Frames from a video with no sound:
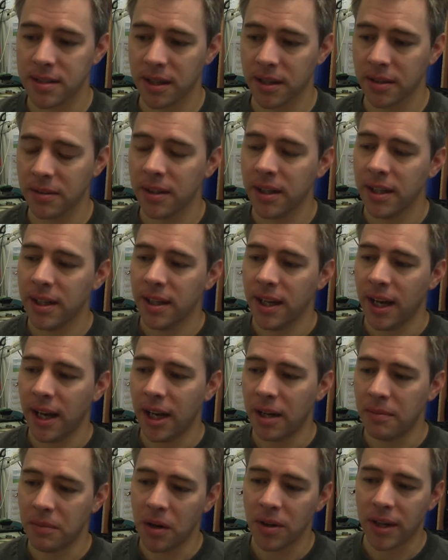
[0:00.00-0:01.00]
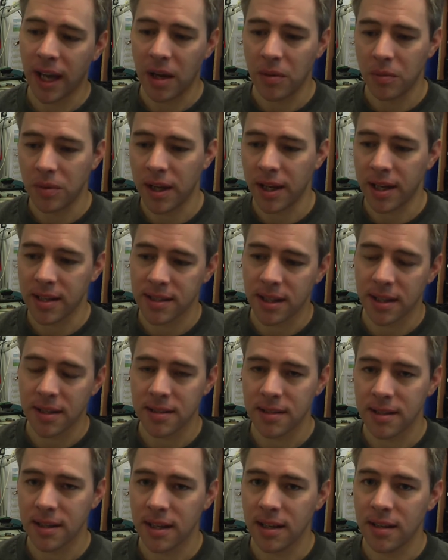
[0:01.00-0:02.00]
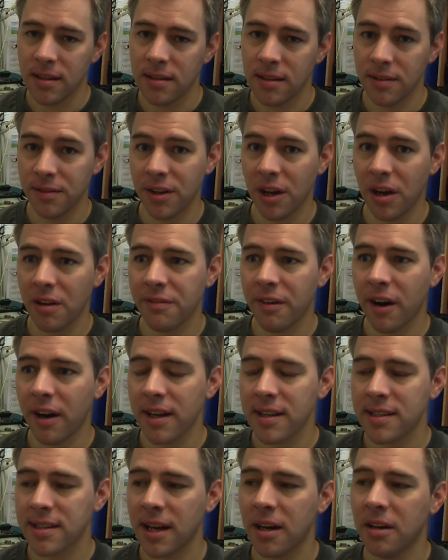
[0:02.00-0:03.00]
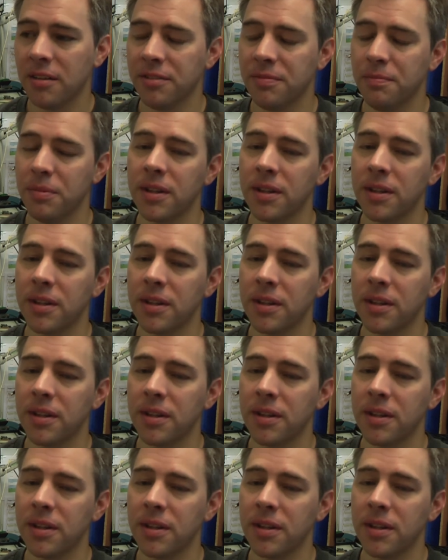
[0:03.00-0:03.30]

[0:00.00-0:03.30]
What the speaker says: So, okay, well, they can send us the video file itself,